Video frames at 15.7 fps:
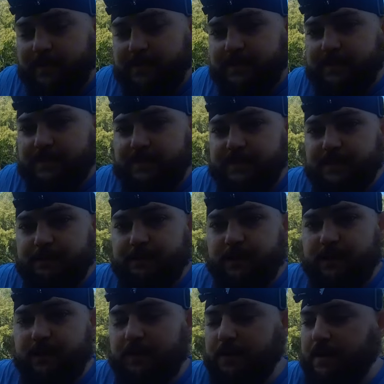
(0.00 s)
assist because I feel
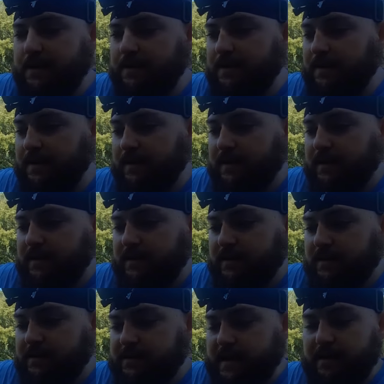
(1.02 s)
like you can
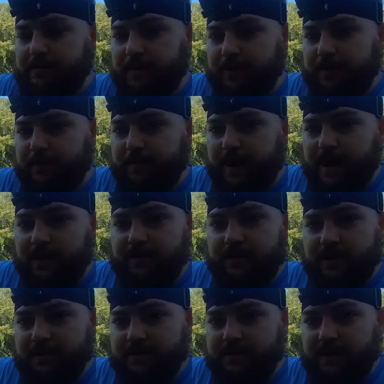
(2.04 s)
save on your battery
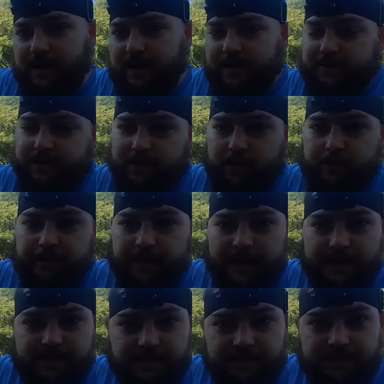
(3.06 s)
and actually go
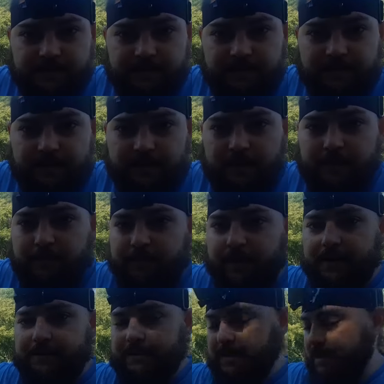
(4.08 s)
faster.
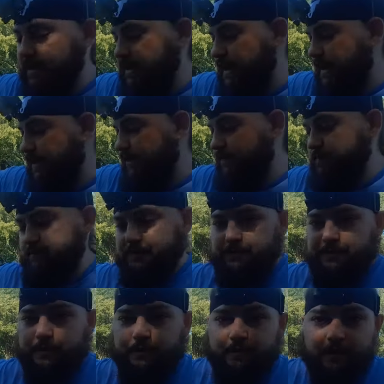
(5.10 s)
But uh, yeah, you, if
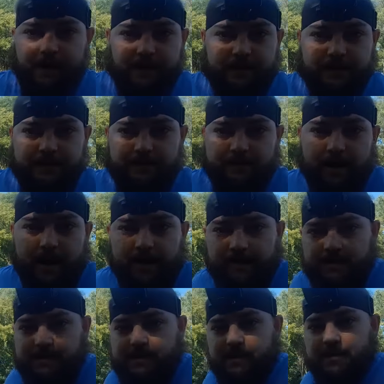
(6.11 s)
you want to just ride
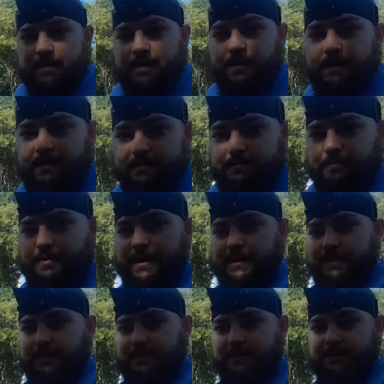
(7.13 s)
this thing like a
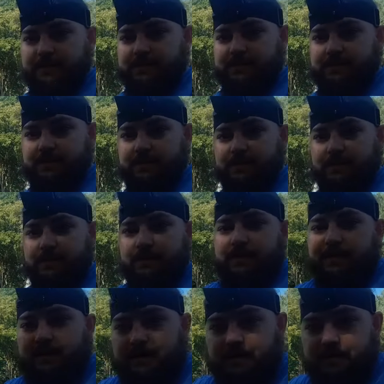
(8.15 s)
bike, you can just
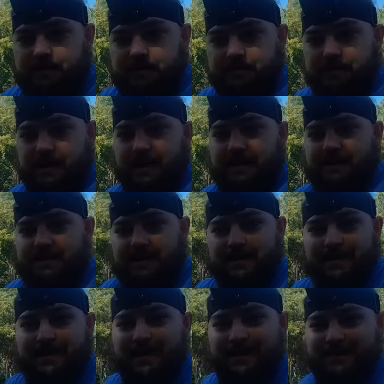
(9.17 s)
give it some gas and
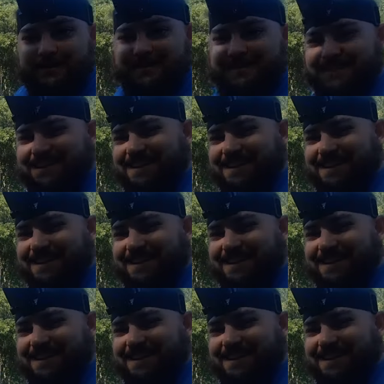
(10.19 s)
it goes.